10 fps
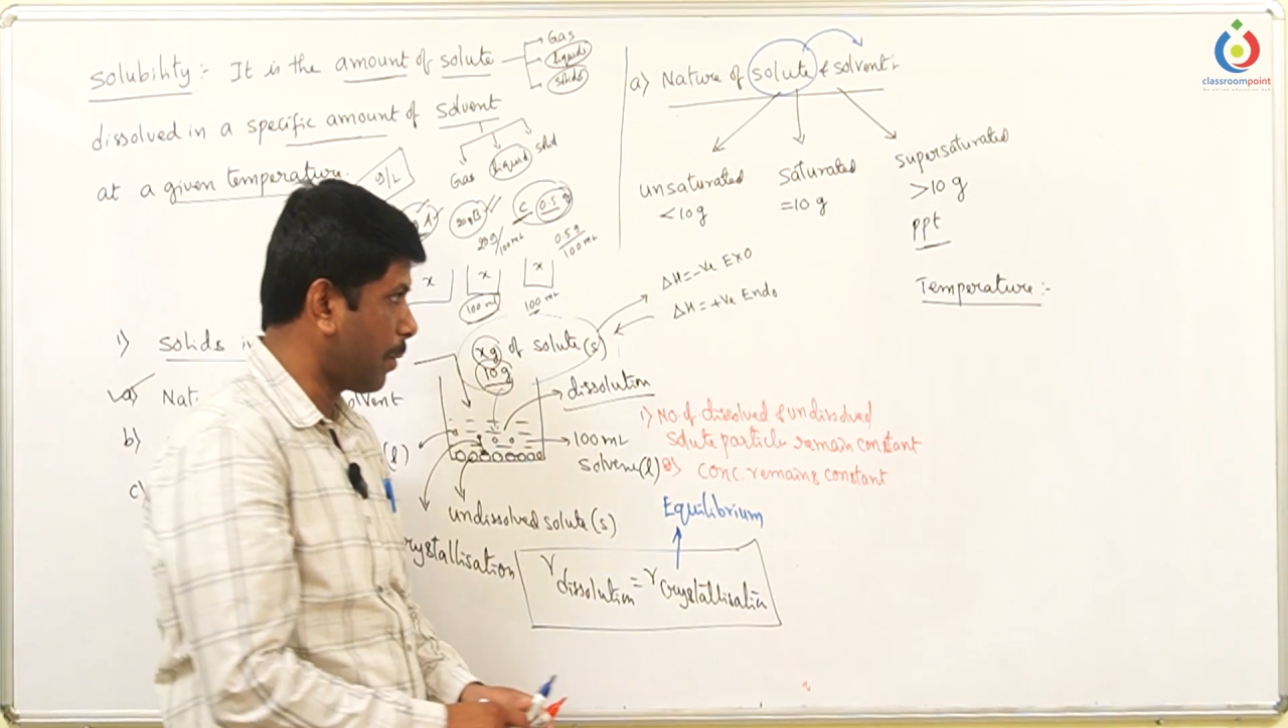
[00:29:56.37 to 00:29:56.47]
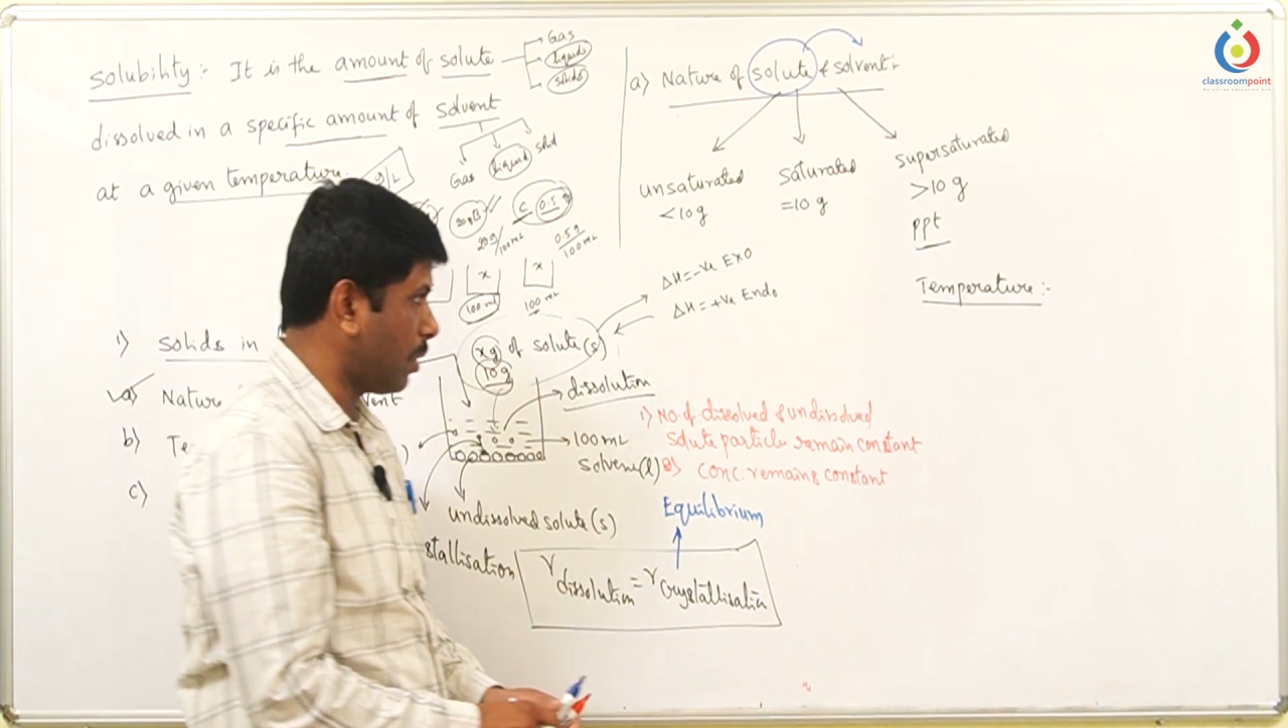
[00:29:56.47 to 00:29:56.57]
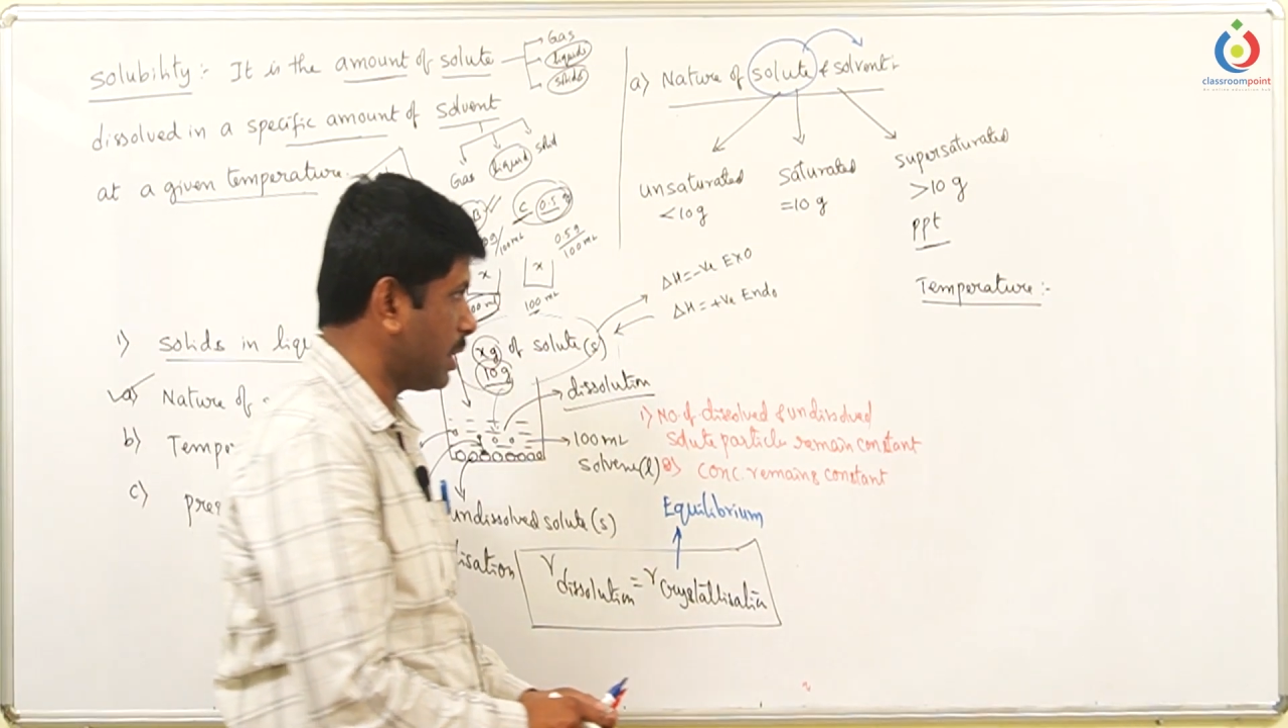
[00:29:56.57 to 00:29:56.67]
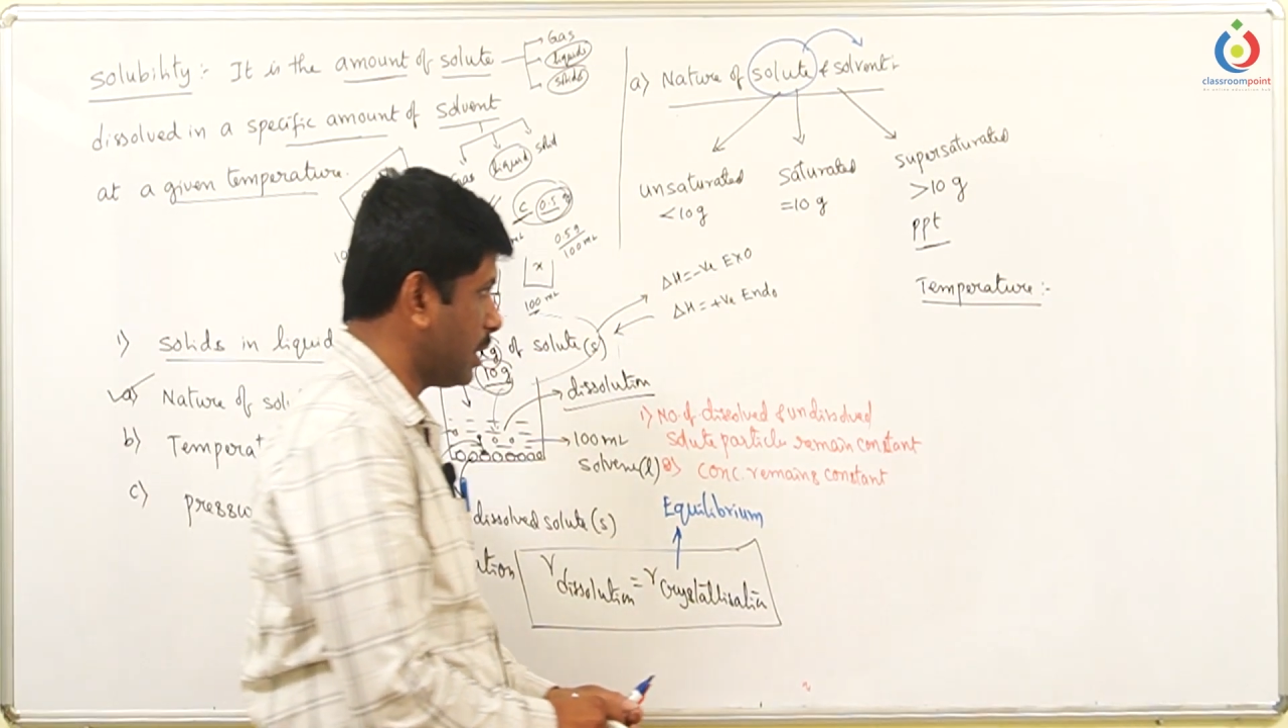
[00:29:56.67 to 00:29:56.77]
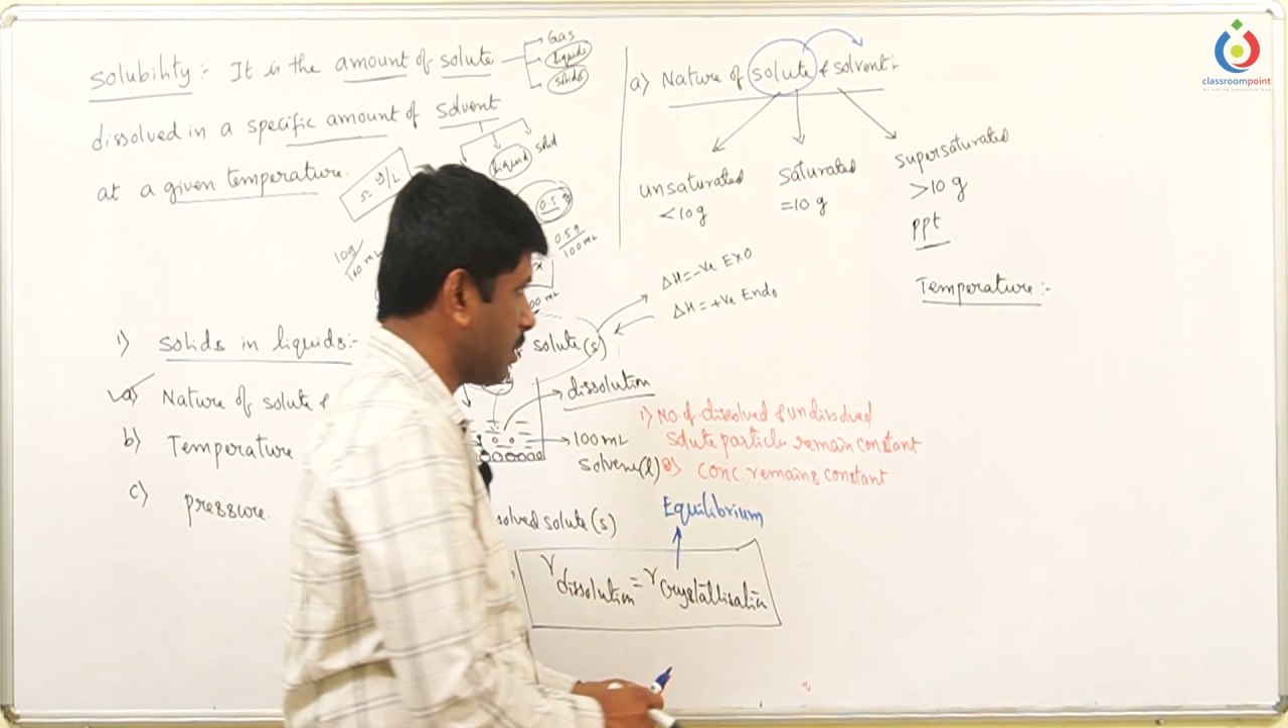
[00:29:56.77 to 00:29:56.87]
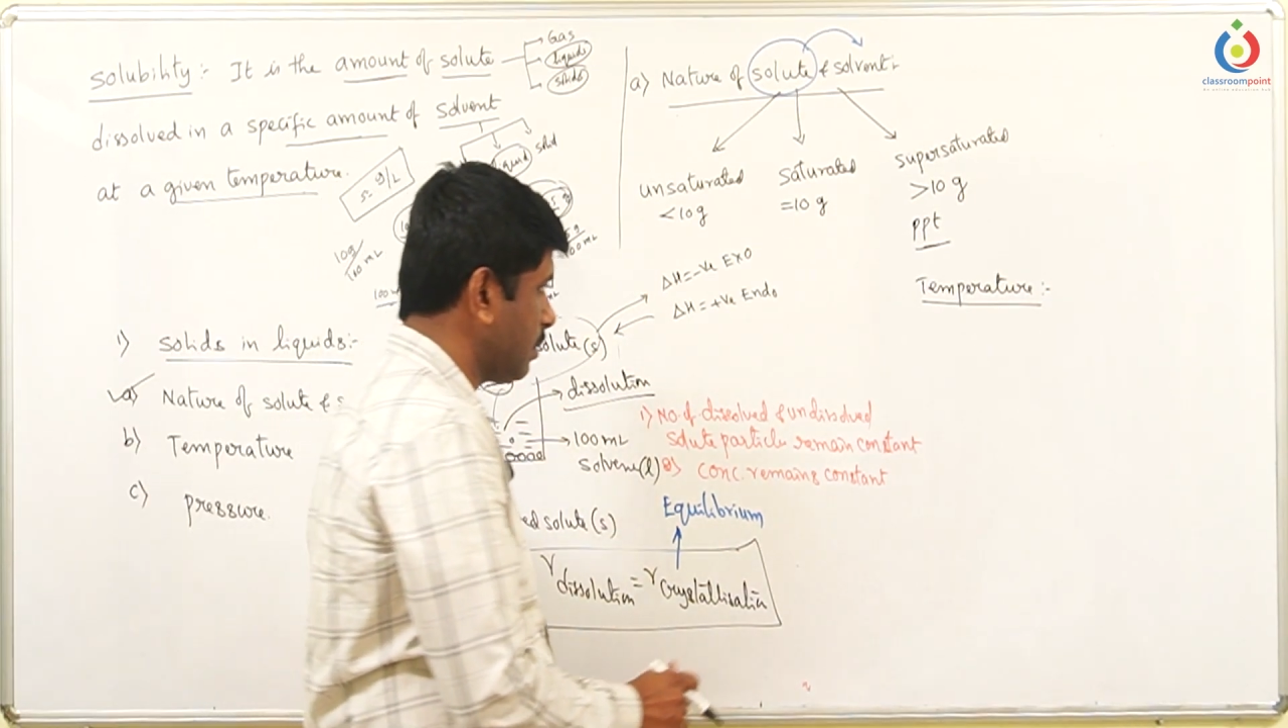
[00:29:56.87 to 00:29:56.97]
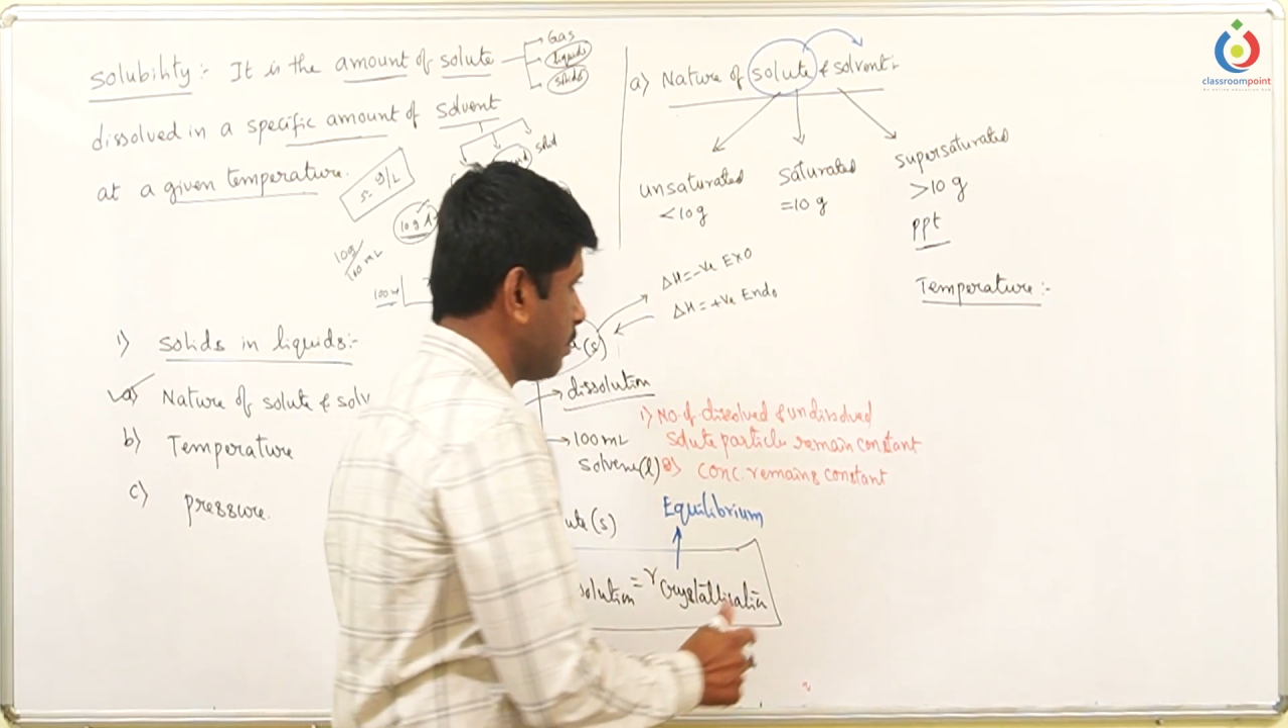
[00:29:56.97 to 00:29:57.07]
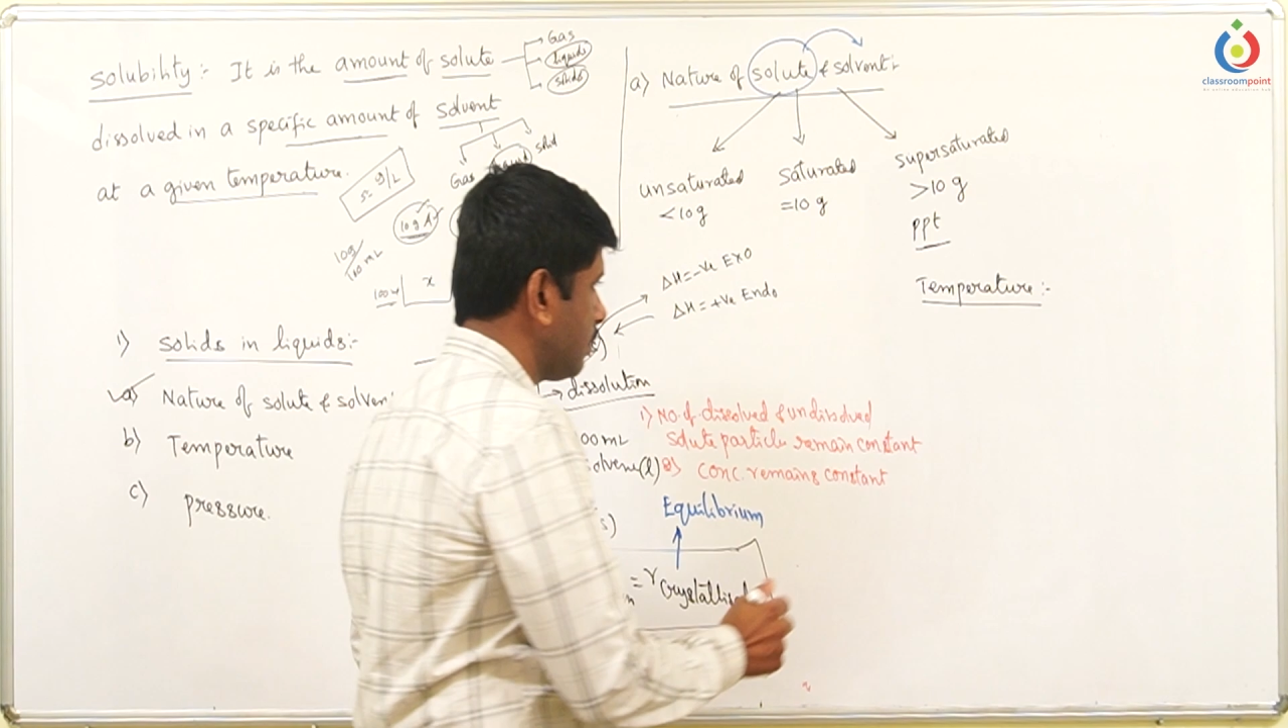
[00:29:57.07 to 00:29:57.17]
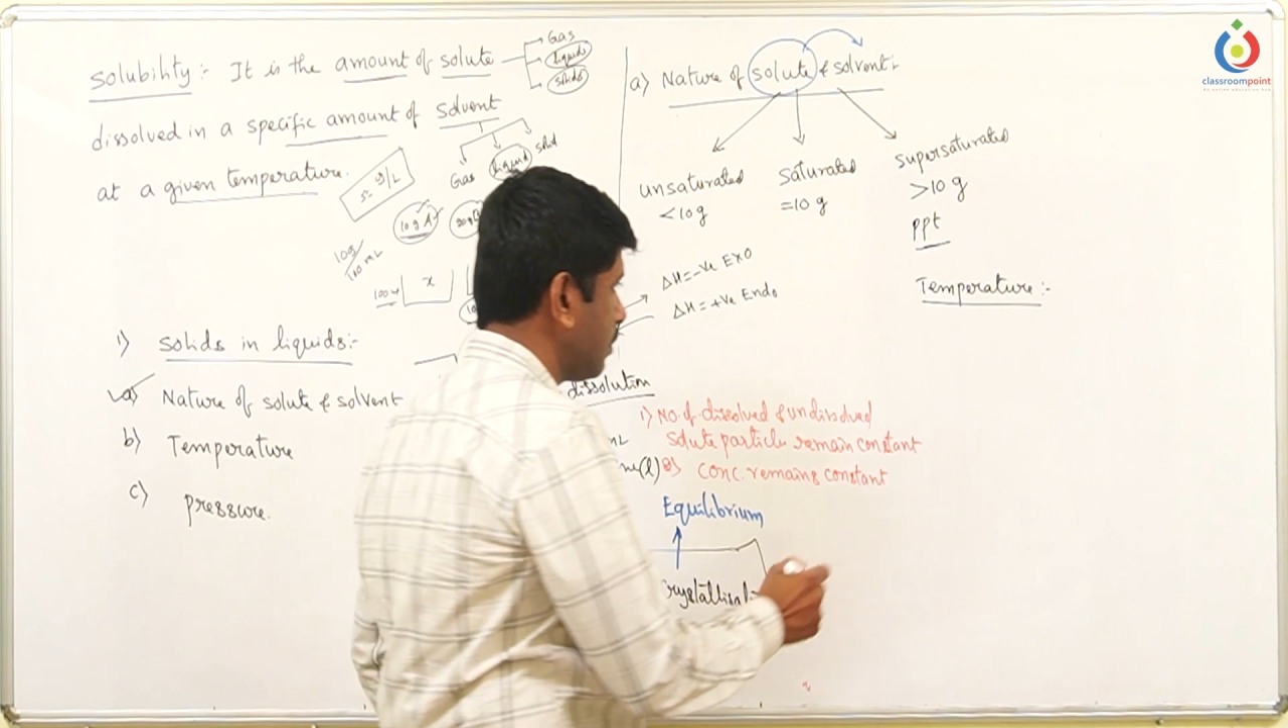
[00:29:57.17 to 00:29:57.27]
process.